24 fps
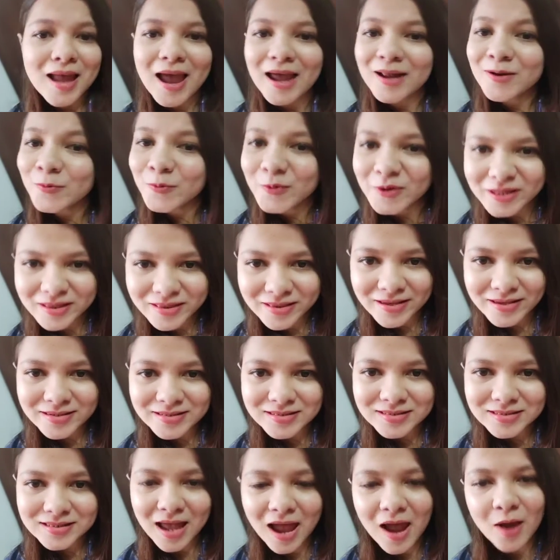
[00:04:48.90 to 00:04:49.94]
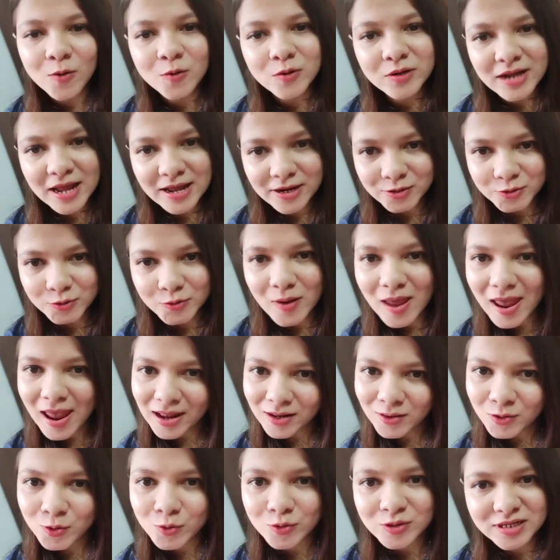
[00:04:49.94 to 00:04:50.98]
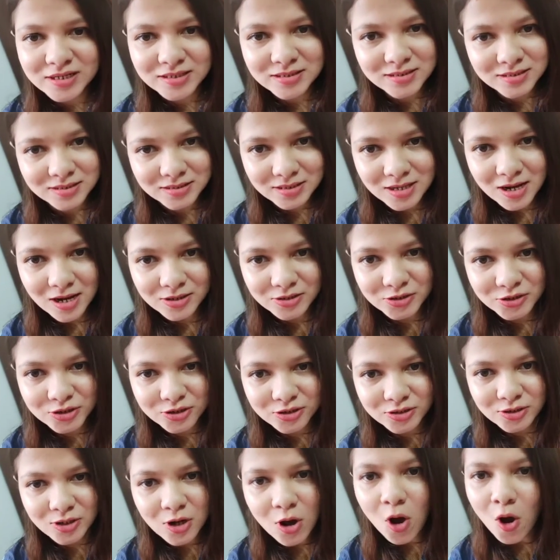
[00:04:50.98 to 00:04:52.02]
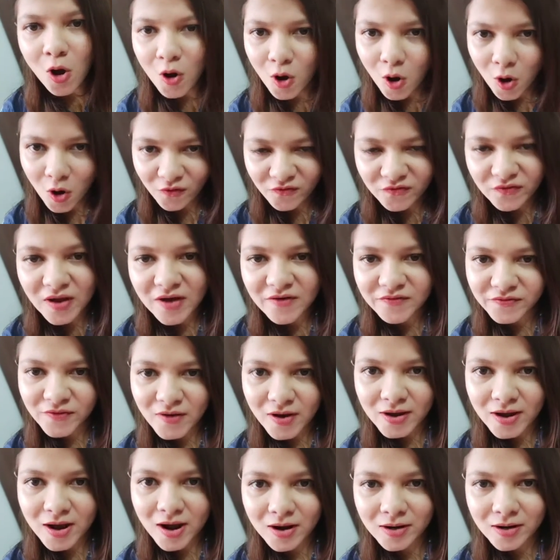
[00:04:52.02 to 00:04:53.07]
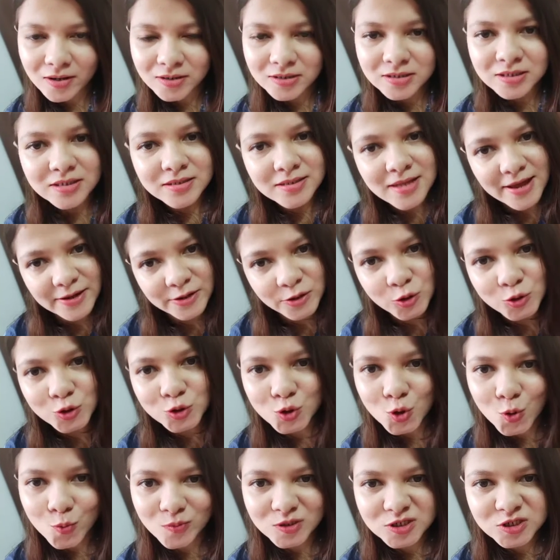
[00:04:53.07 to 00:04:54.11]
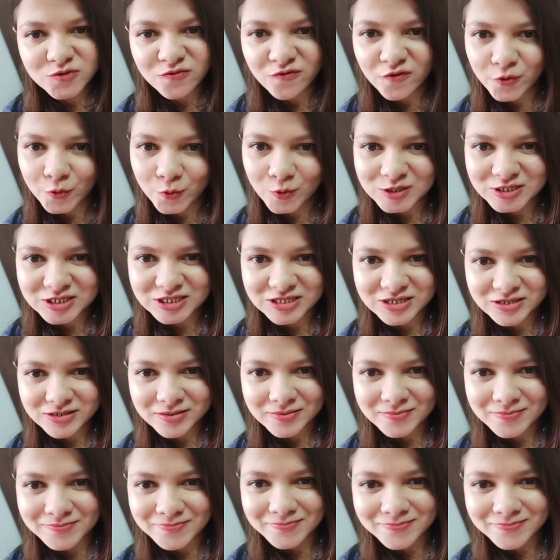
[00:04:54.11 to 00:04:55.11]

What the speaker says: And with this, I would like to end today's discussion of FIR. Thank you so much for watching.